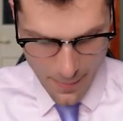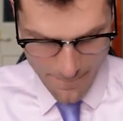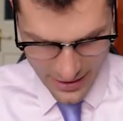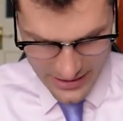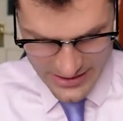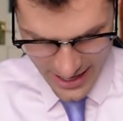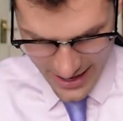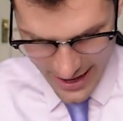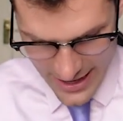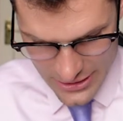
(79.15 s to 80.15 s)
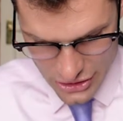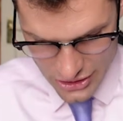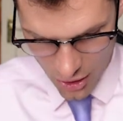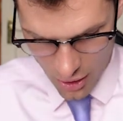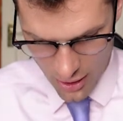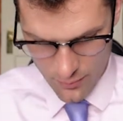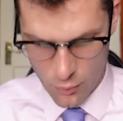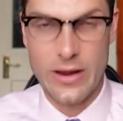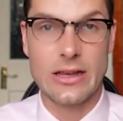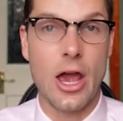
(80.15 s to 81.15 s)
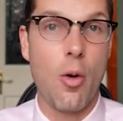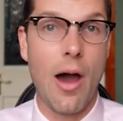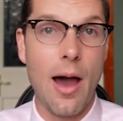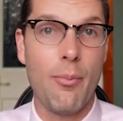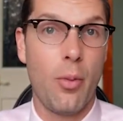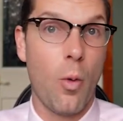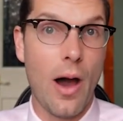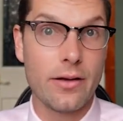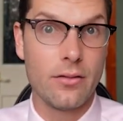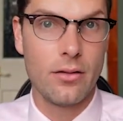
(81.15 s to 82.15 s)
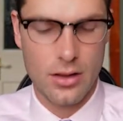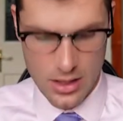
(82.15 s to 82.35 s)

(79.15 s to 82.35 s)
means that each time we go up 1,